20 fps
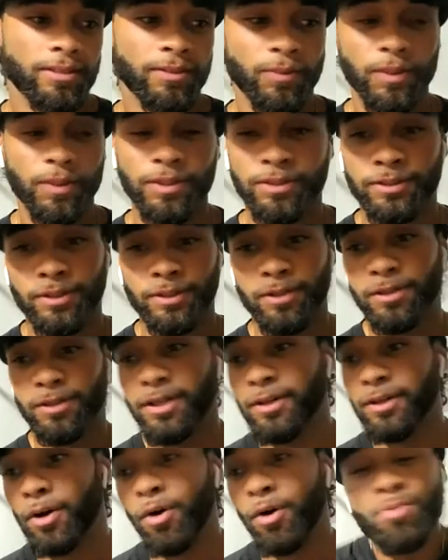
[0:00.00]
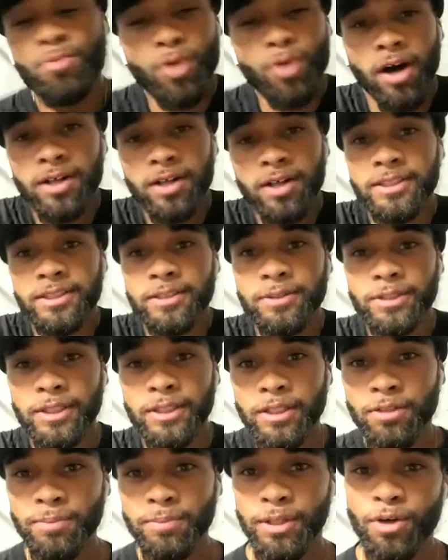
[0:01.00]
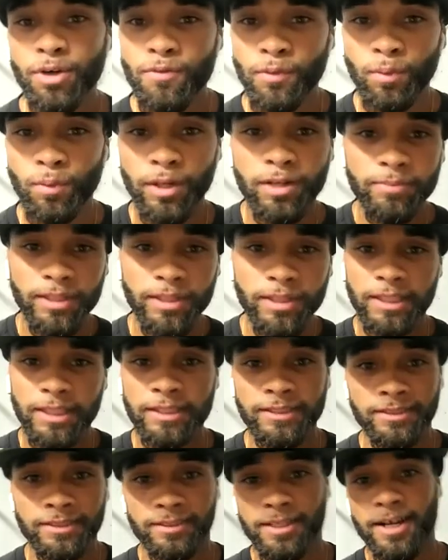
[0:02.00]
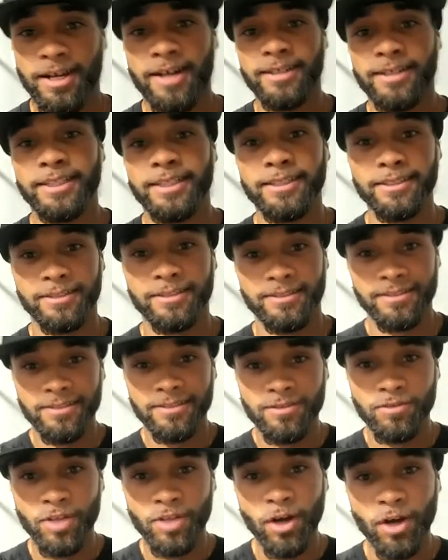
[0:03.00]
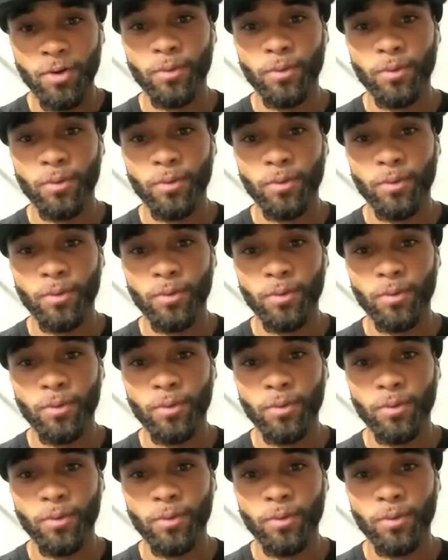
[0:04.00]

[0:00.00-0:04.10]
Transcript: was honestly it was a little bit overwhelming because I didn't know